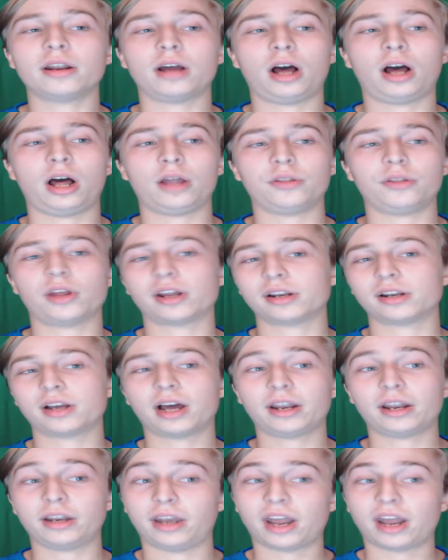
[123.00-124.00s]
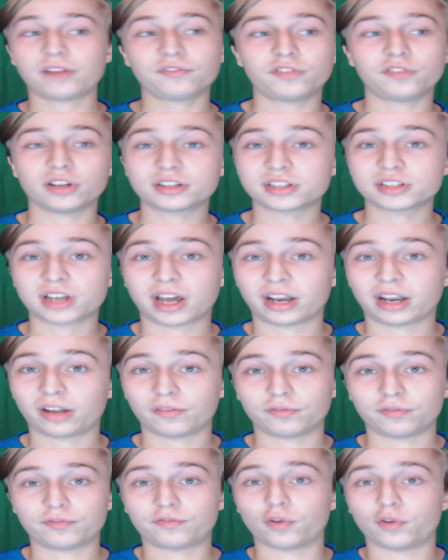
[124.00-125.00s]
that kind of Netflix kind
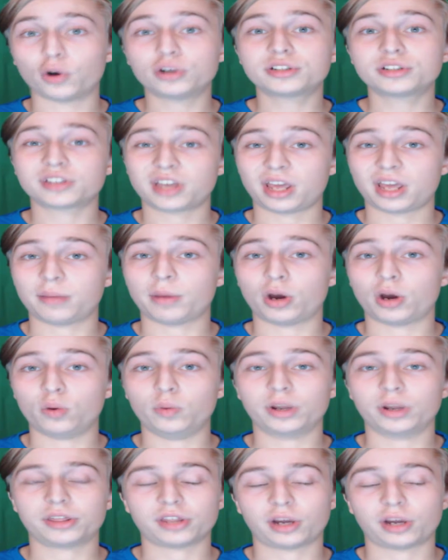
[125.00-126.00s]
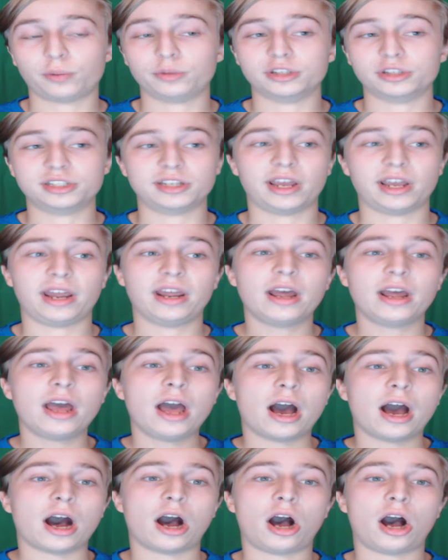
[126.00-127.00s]
of first came out with, I would say.
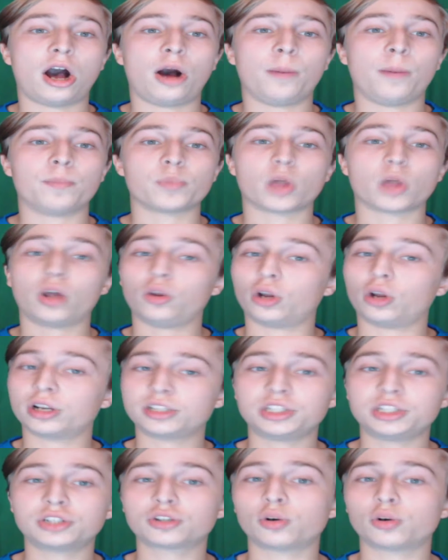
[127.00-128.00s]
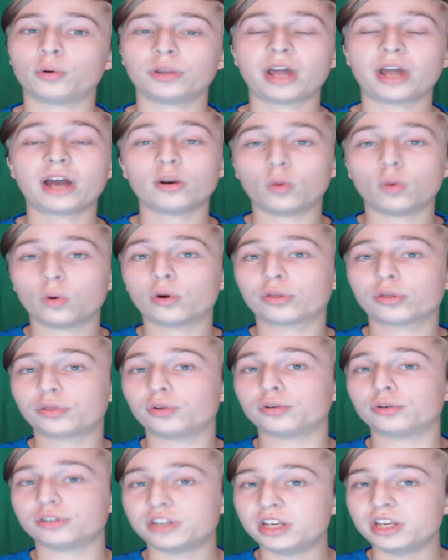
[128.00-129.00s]
A lot of seasons are going with that or
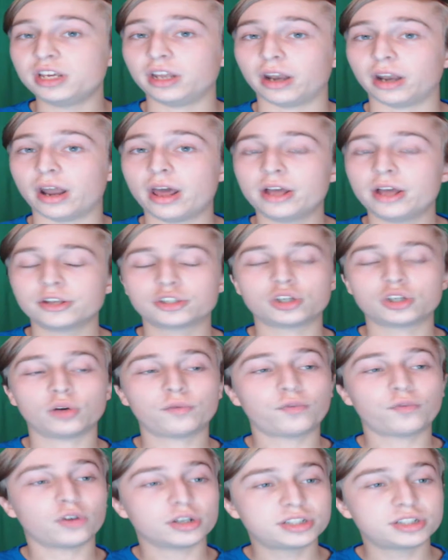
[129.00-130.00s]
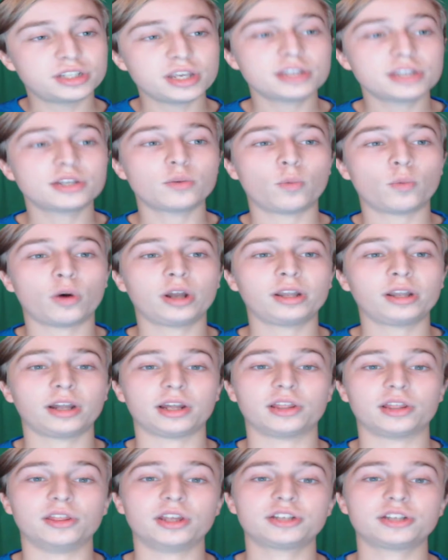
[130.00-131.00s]
13. So for a season one
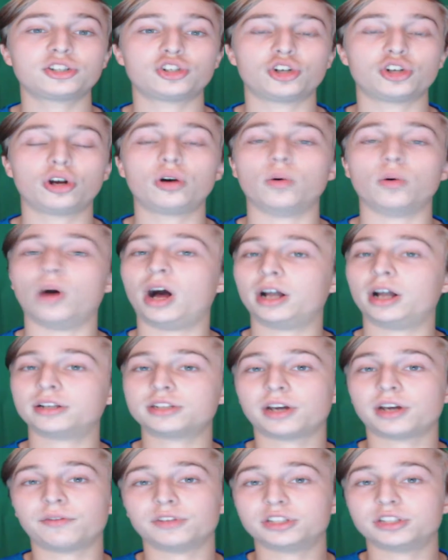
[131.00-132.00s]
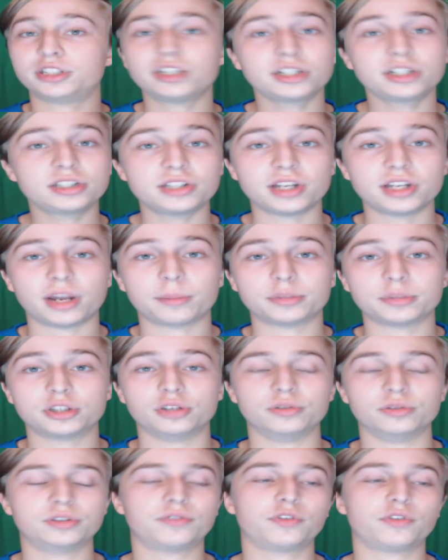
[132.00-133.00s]
like this show to have a 16
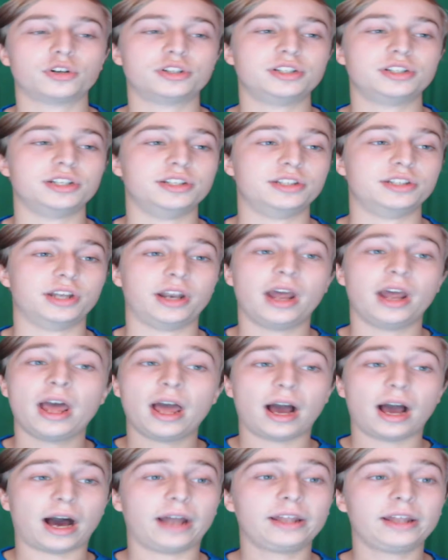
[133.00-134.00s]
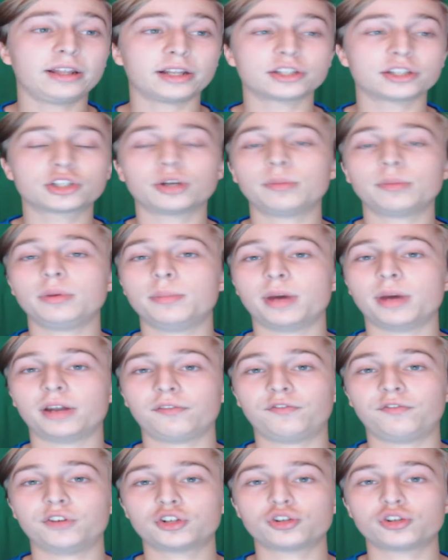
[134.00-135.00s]
episodes first season, I think that's going to be
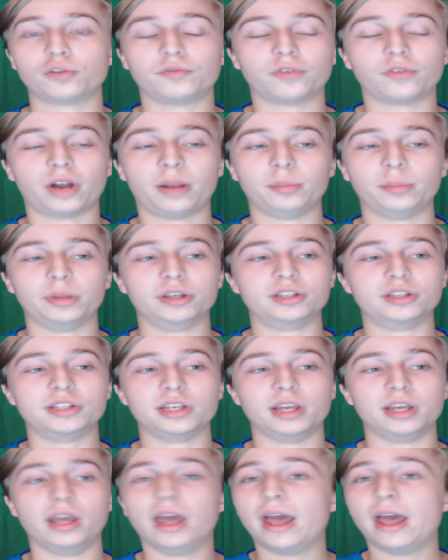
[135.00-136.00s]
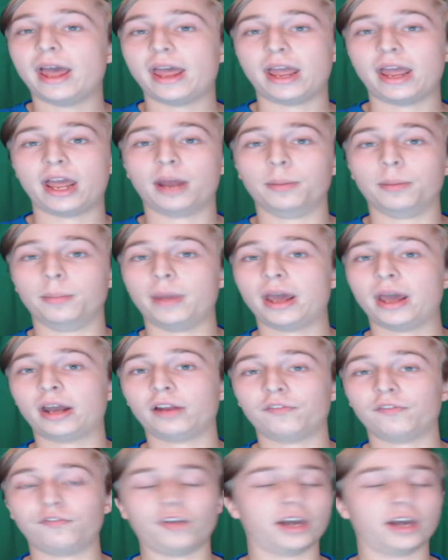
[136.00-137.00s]
beneficial for NBC and
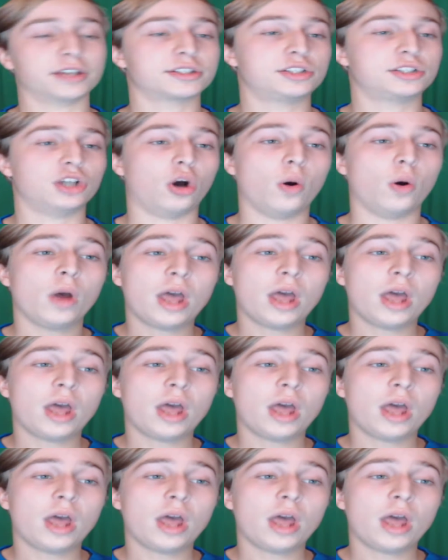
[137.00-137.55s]
Manifest. So